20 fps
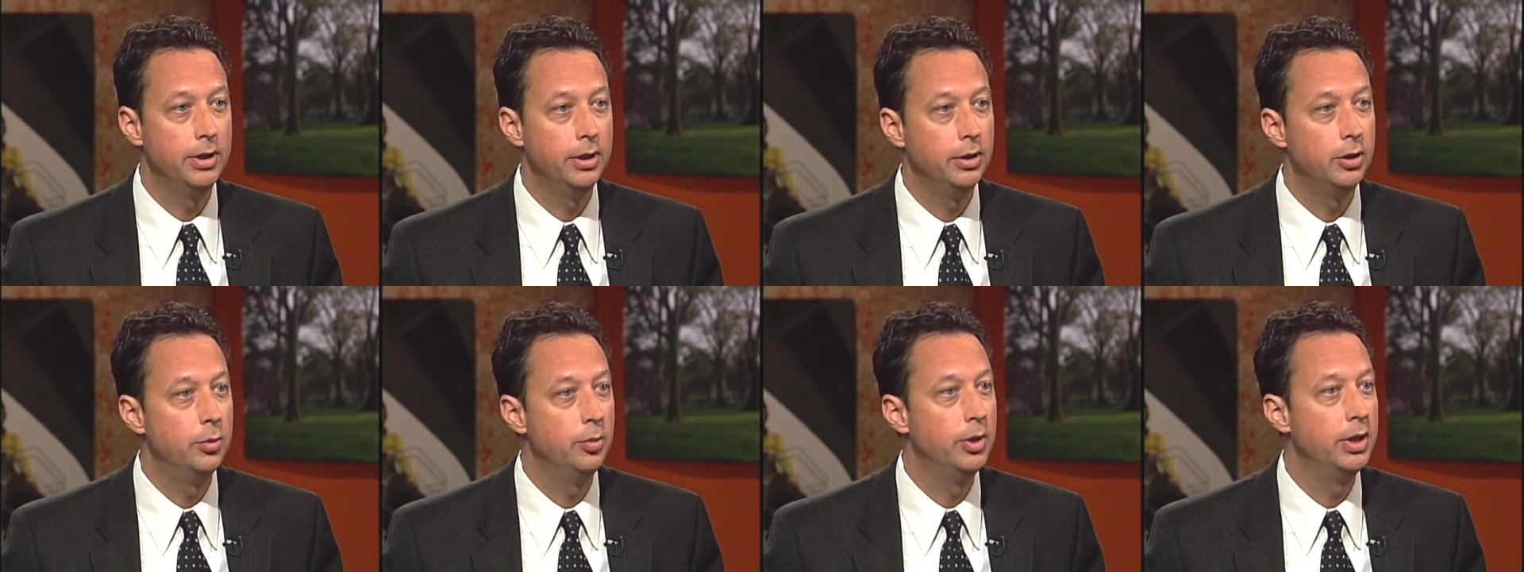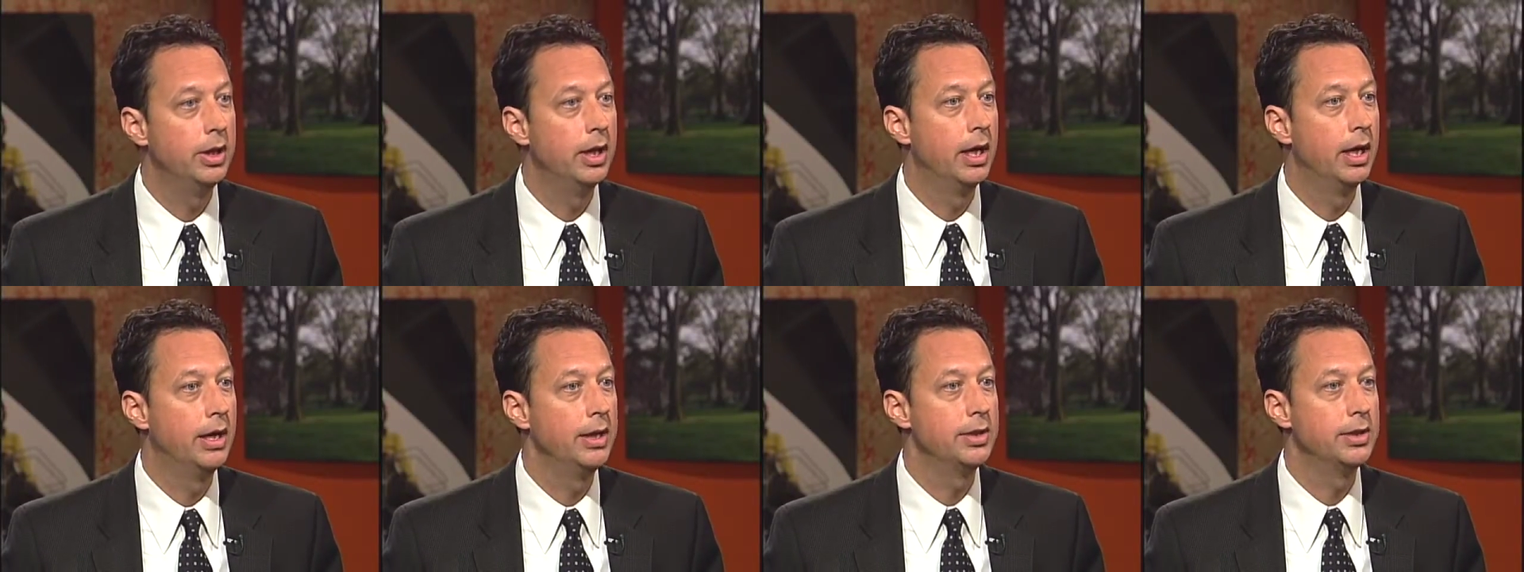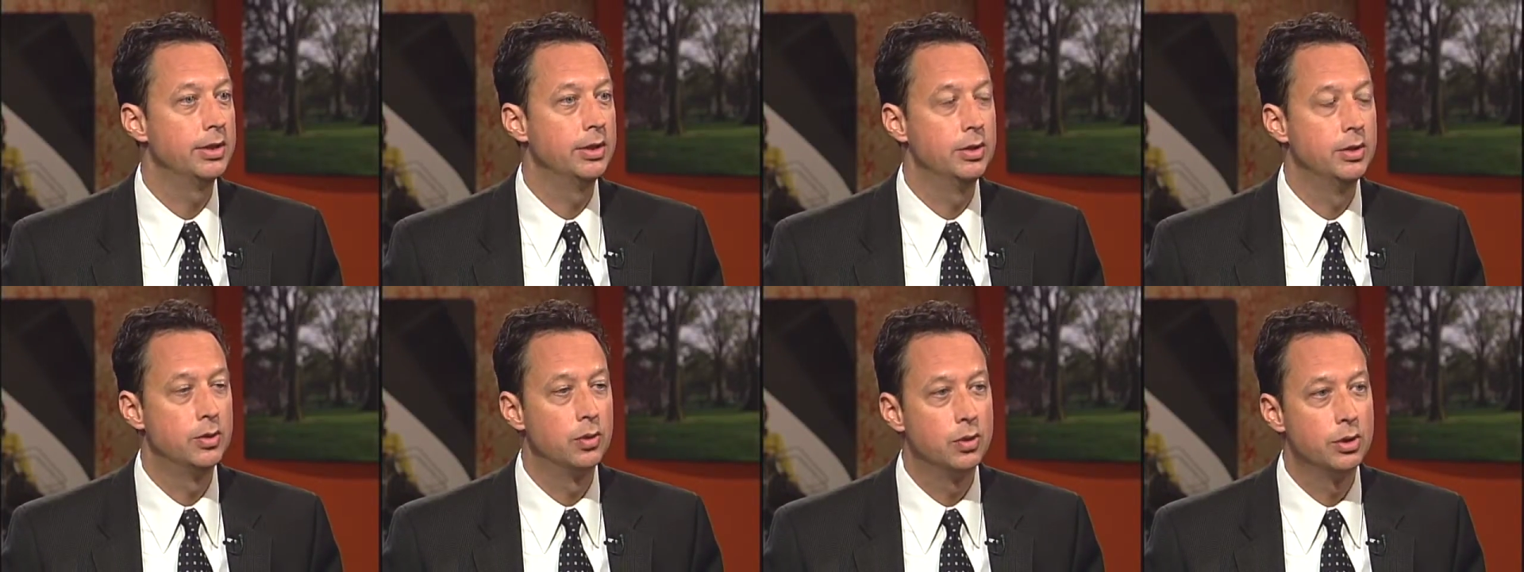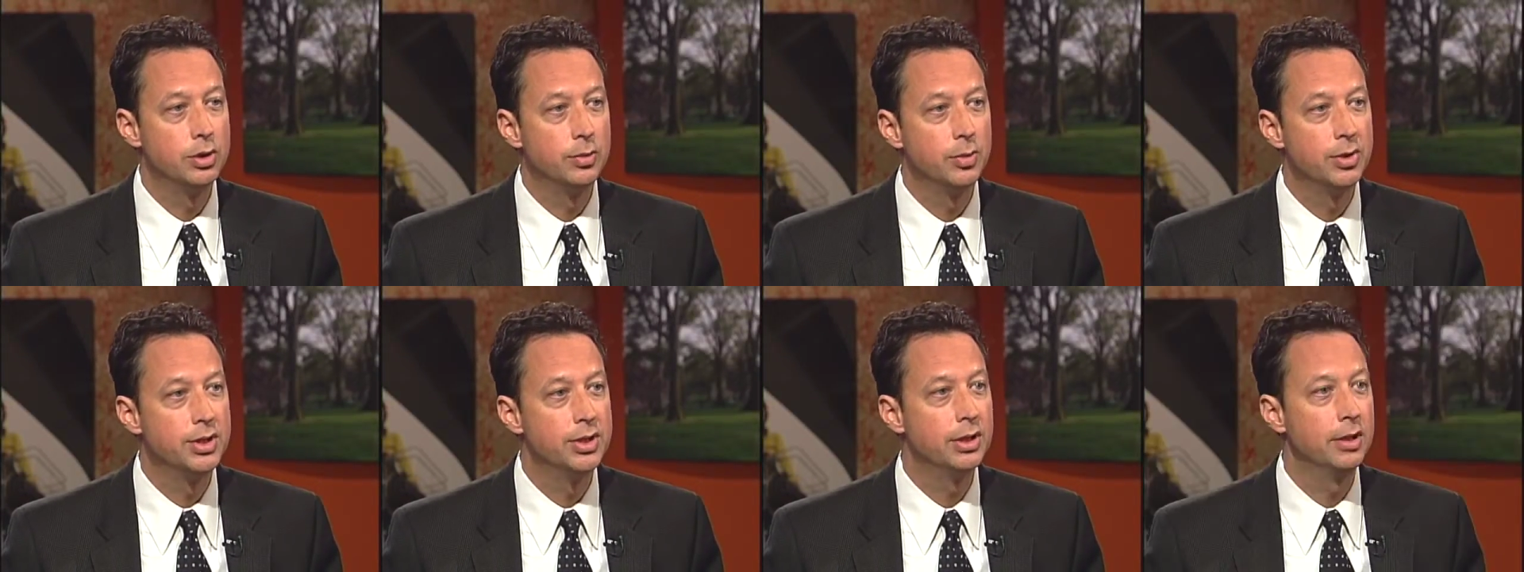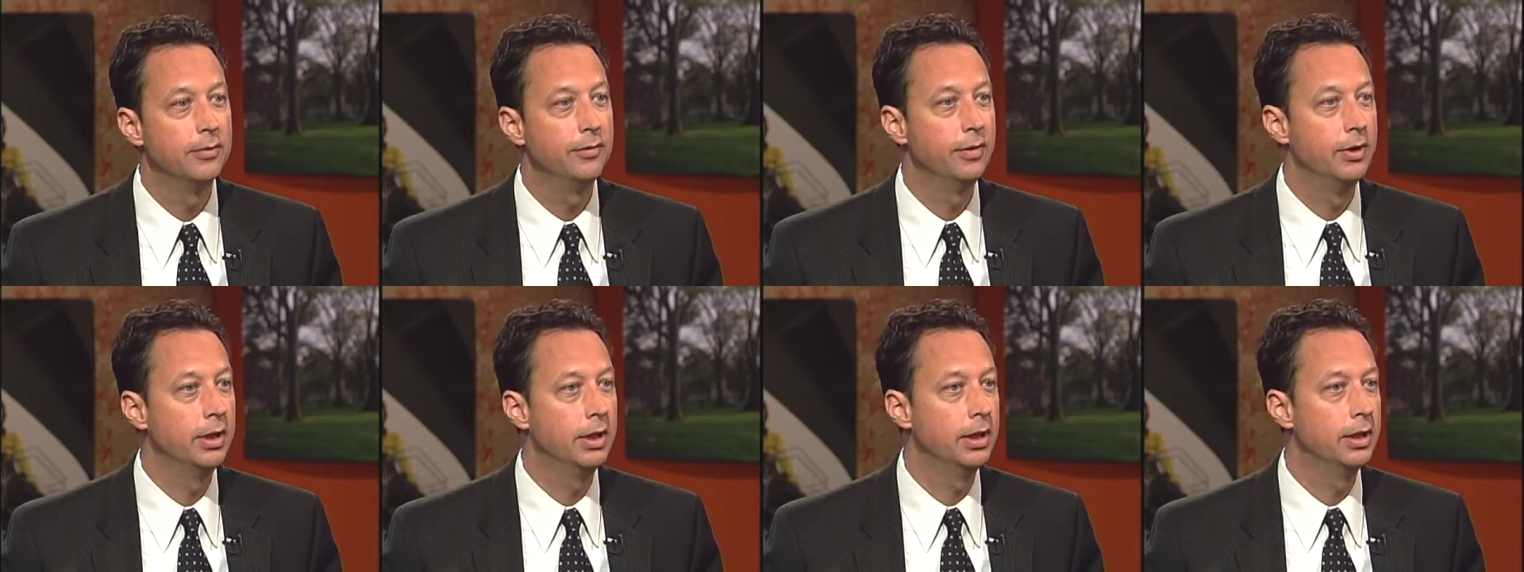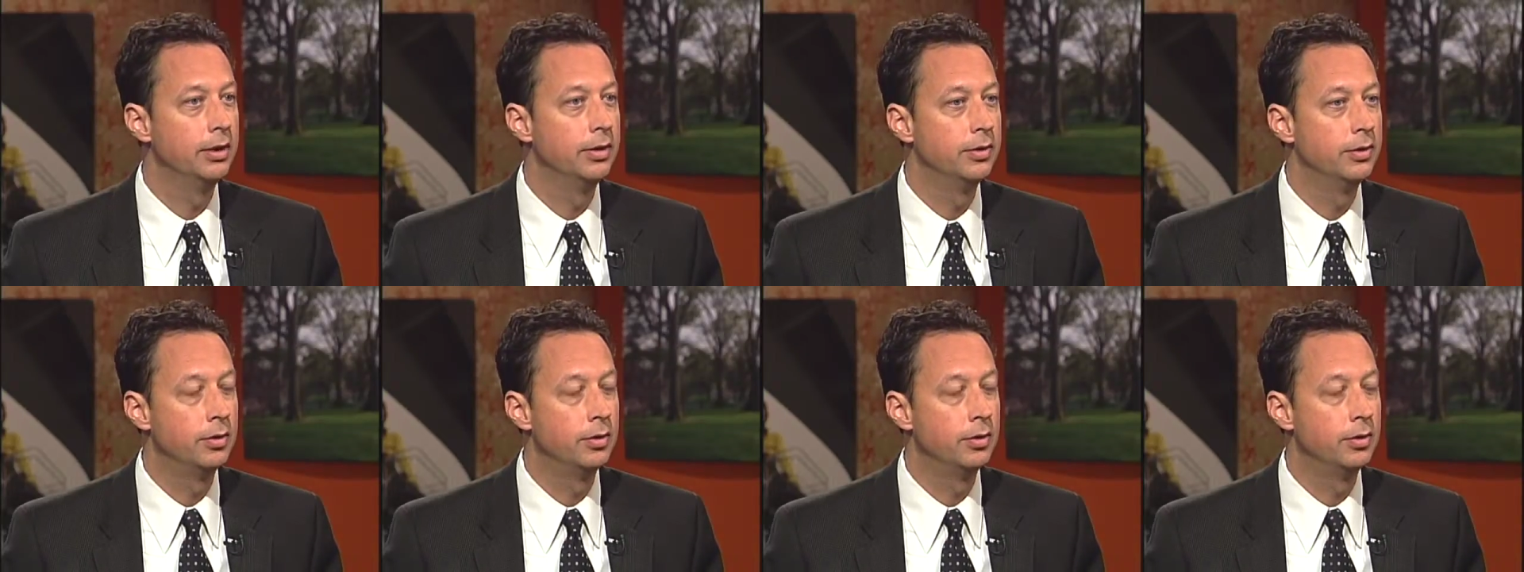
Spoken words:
and UPS and Georgia Pacific and